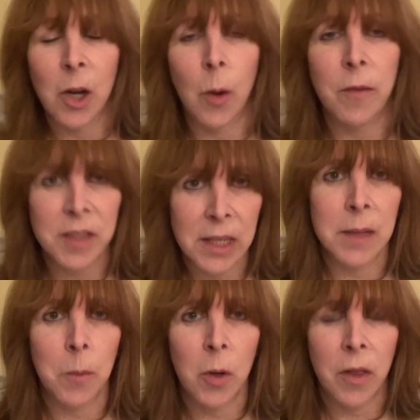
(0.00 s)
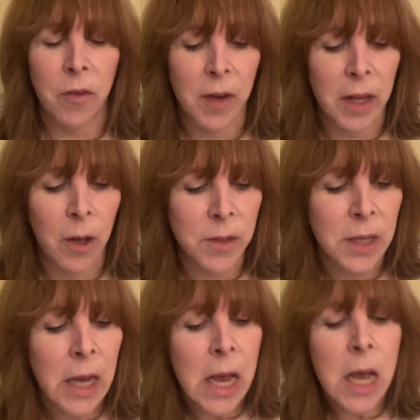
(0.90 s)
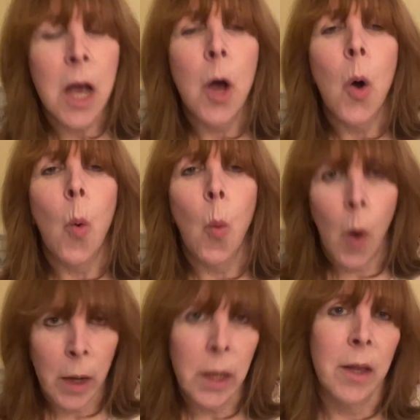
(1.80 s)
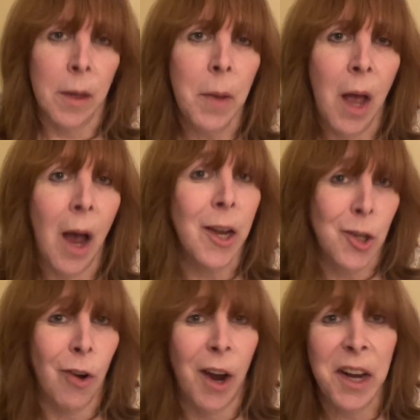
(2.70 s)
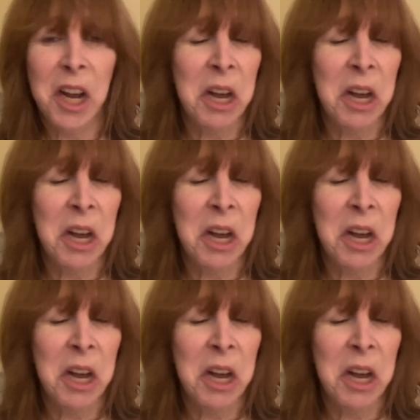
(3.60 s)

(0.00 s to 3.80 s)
I've seen them on other videos. One of them I tried,